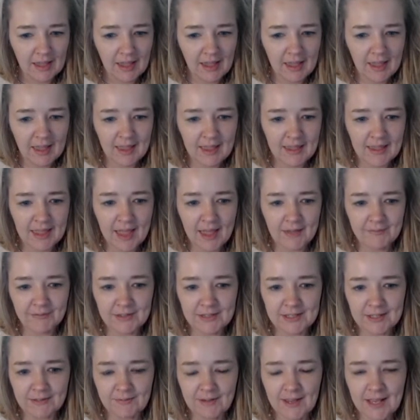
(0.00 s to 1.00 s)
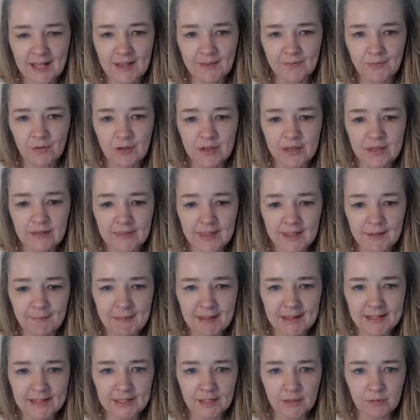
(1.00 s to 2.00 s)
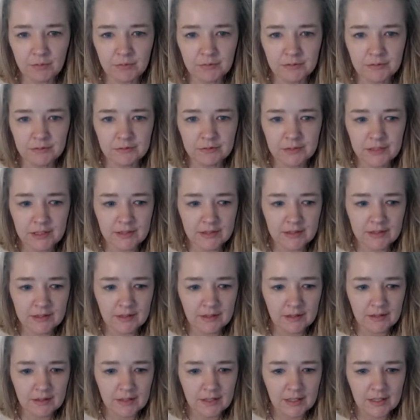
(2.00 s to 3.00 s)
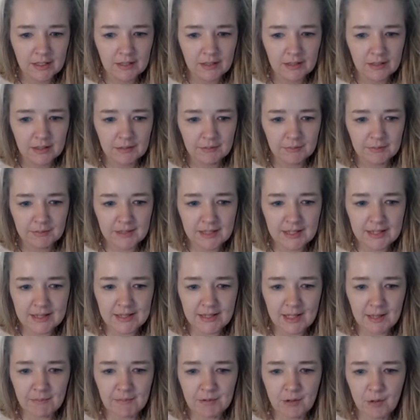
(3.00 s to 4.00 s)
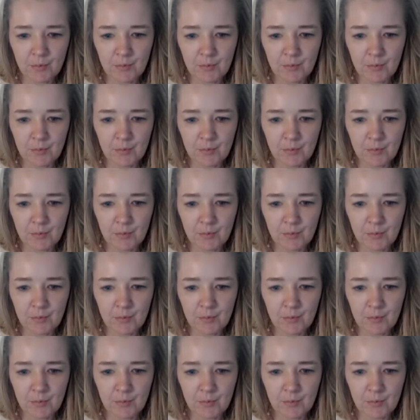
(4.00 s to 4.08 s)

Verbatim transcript: I have a device for healing mental wounds. Please come here